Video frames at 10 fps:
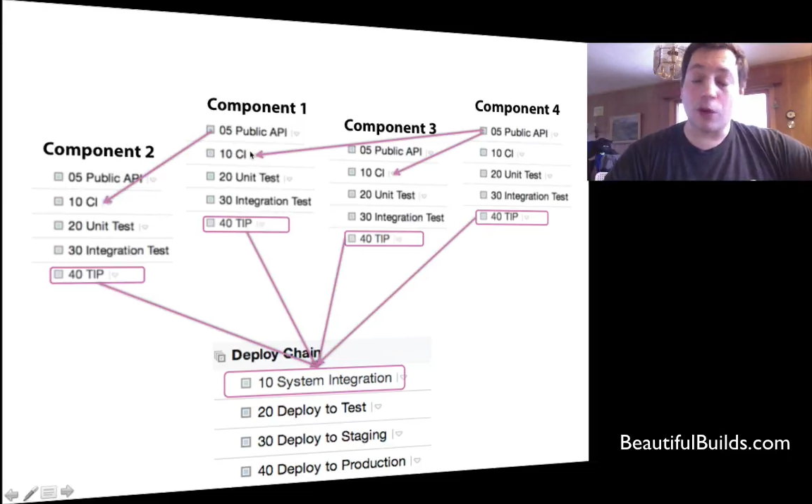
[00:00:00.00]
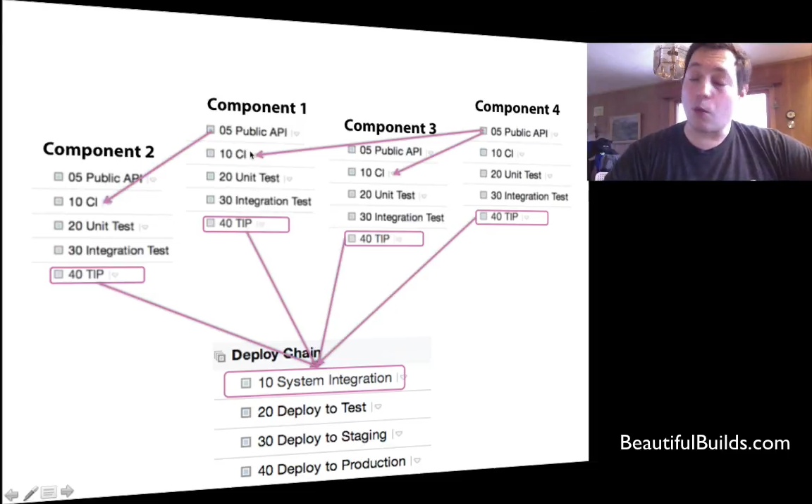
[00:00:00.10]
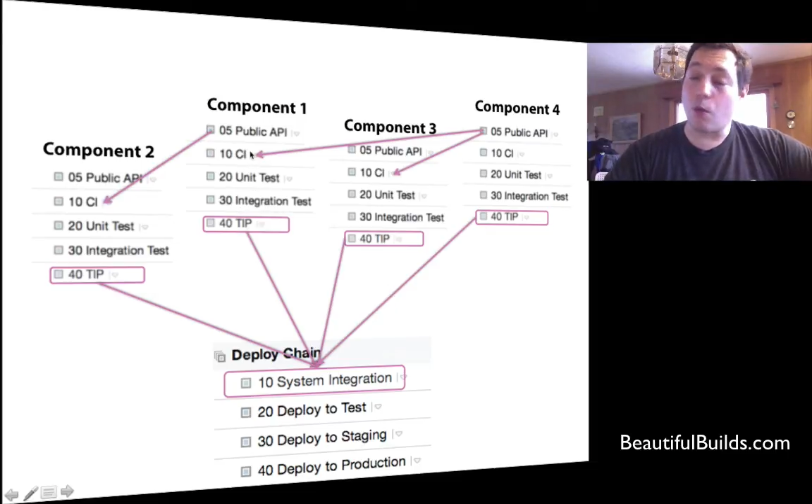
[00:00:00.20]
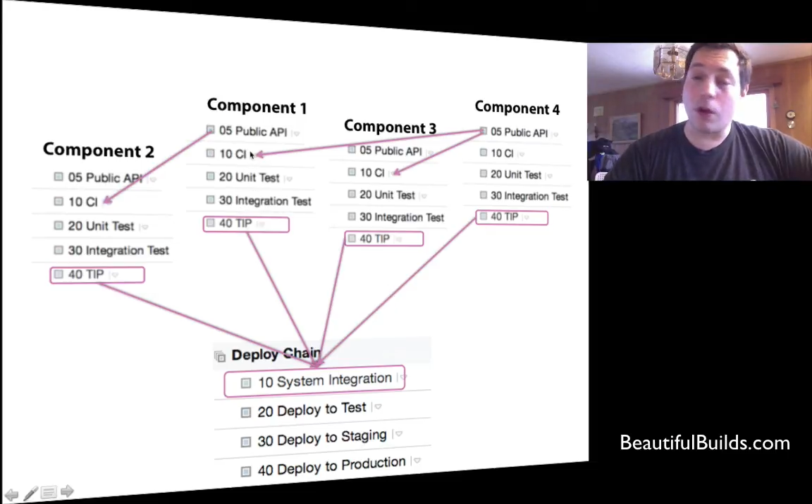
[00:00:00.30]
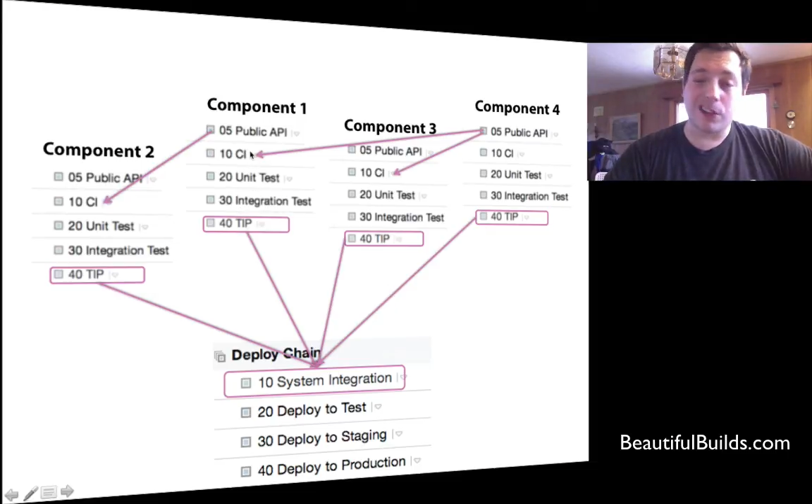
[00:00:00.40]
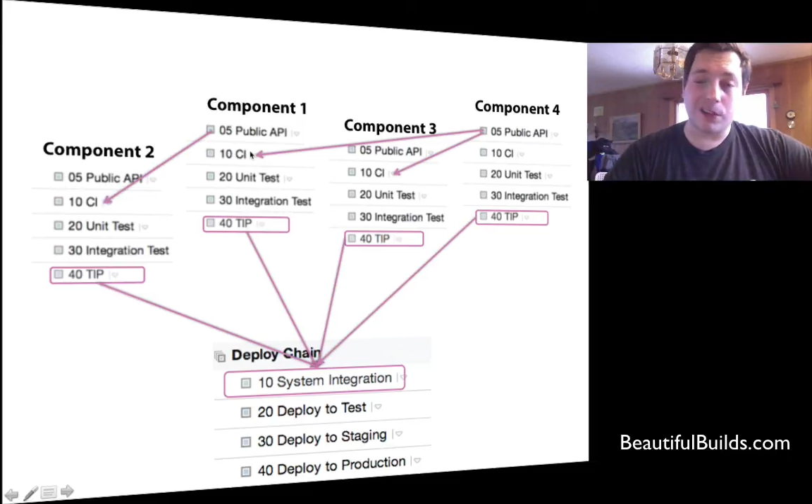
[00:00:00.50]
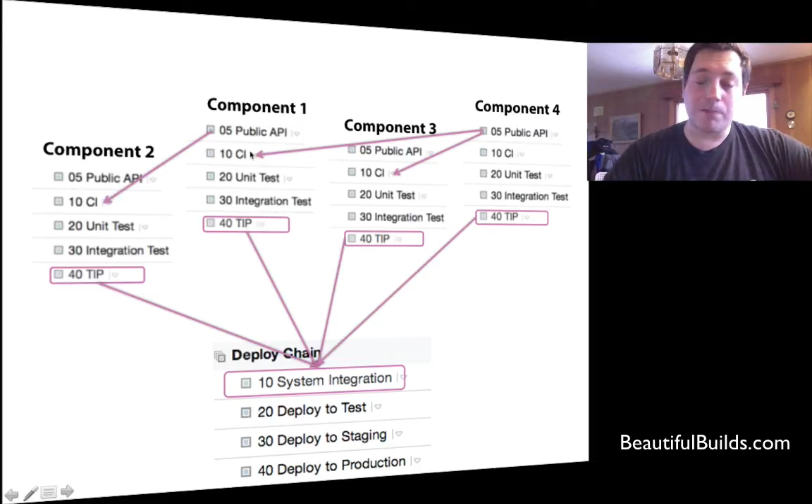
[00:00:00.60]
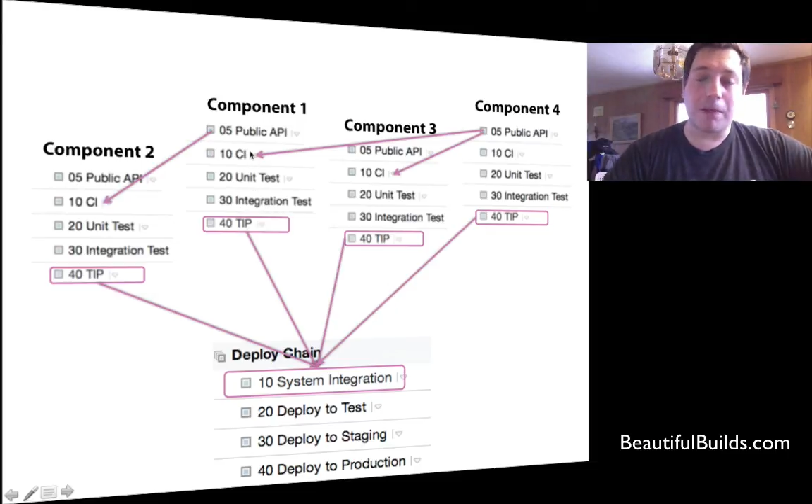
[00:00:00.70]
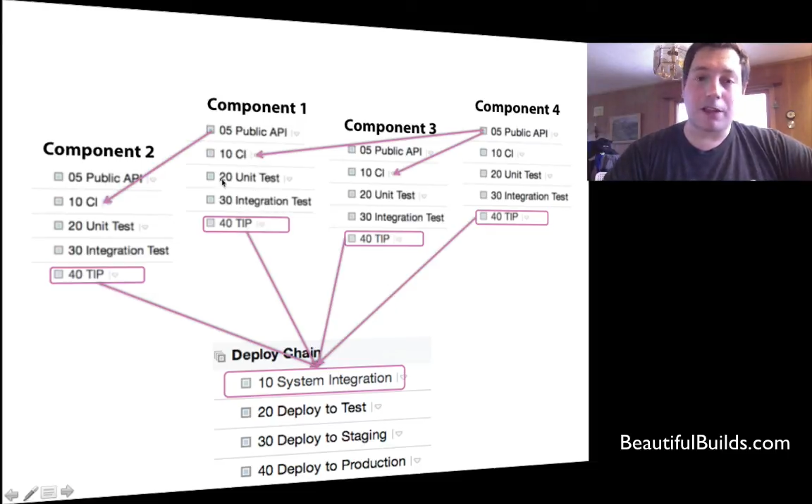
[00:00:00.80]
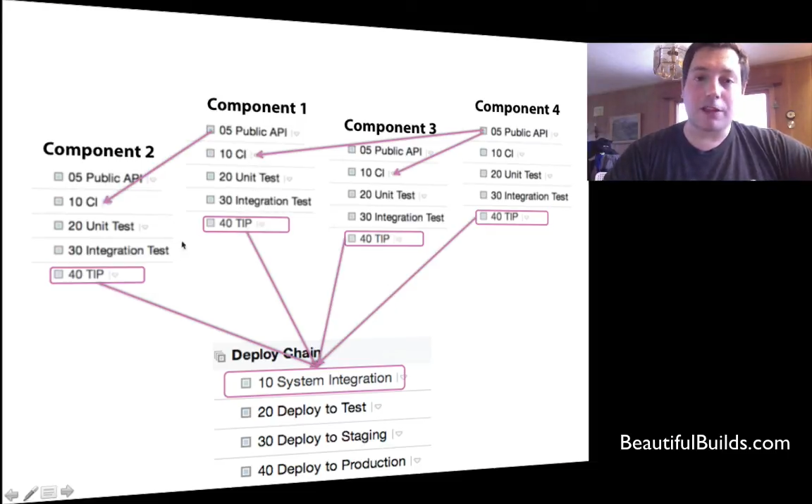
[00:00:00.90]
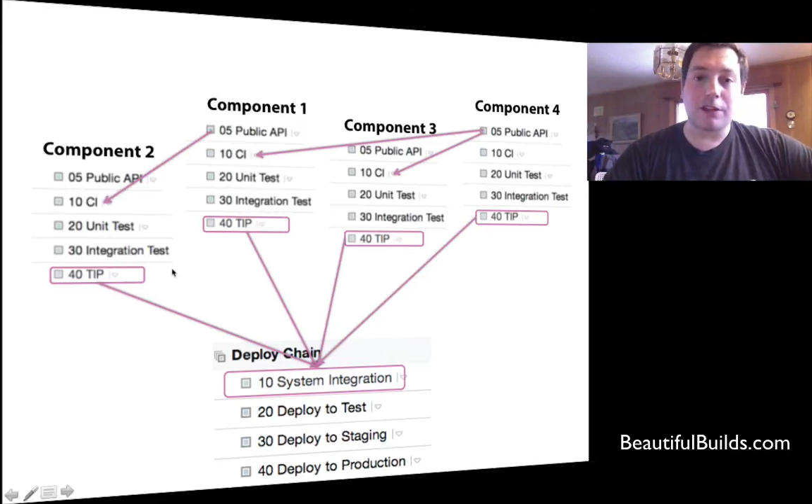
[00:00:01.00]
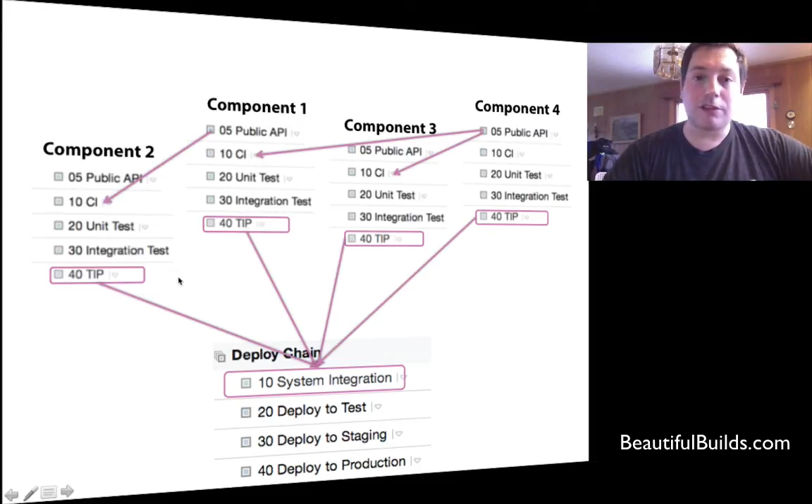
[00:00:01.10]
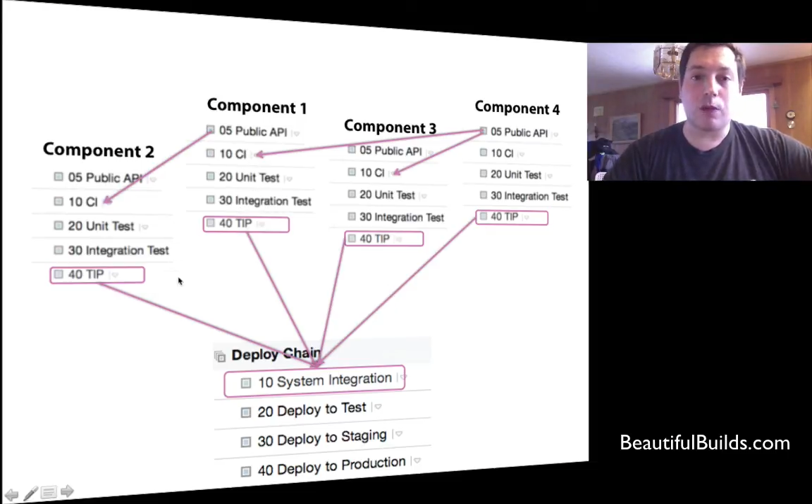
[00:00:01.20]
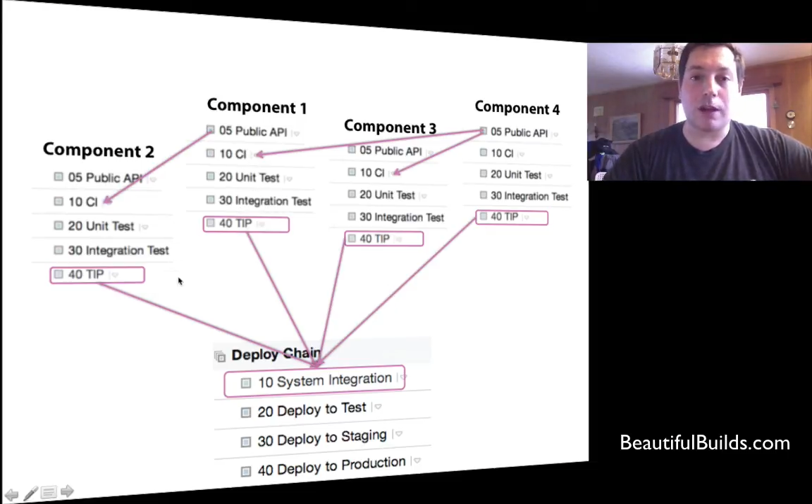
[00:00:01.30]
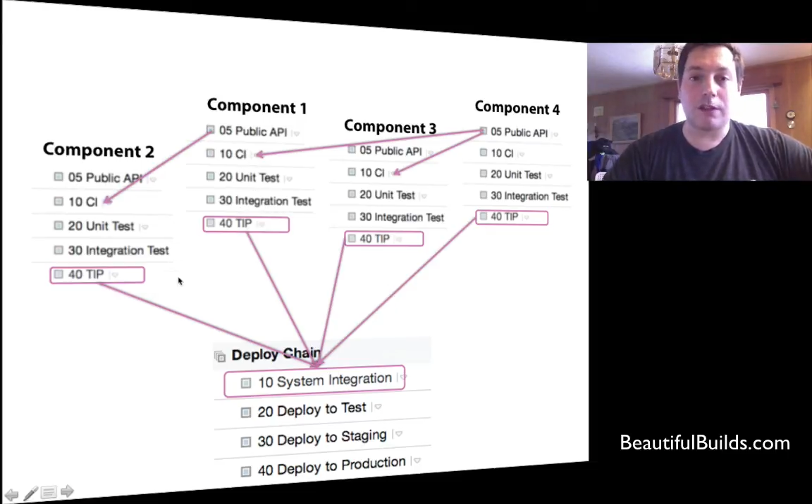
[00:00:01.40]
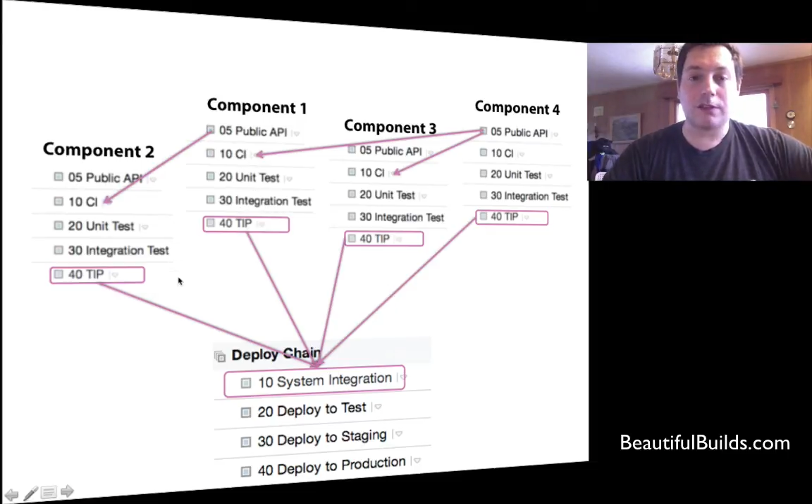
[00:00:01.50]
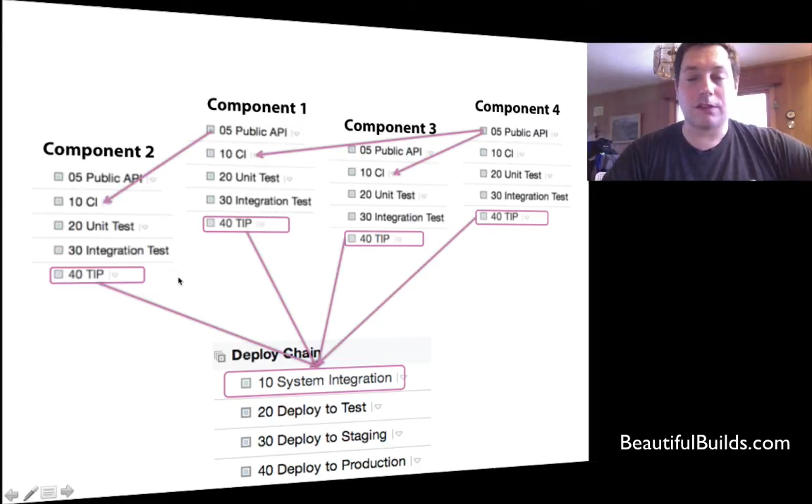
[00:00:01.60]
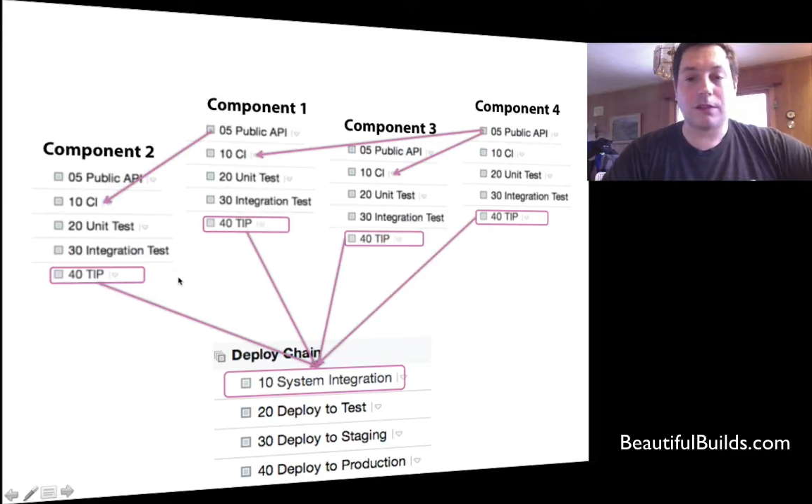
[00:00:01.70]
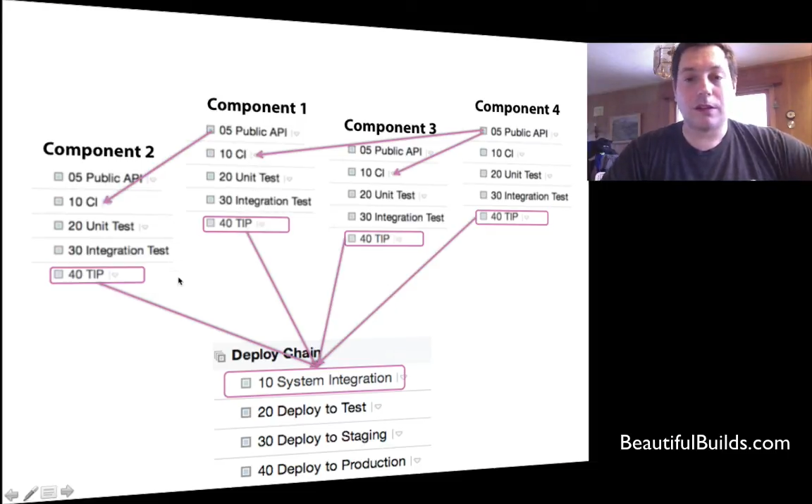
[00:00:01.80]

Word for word: don't want to compile things twice